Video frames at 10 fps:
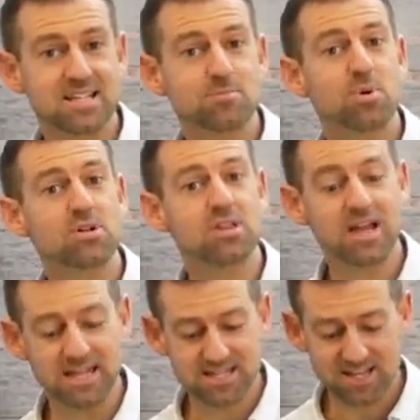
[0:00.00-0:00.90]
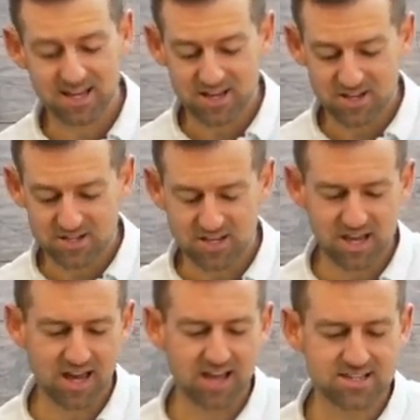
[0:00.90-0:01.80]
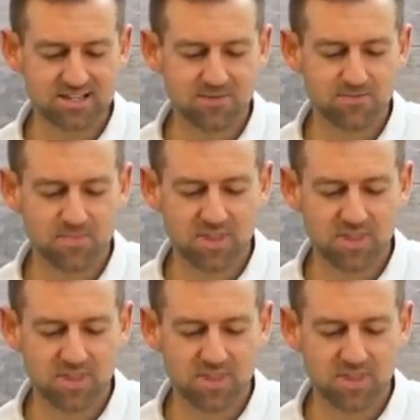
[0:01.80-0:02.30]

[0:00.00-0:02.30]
It's polite to ask.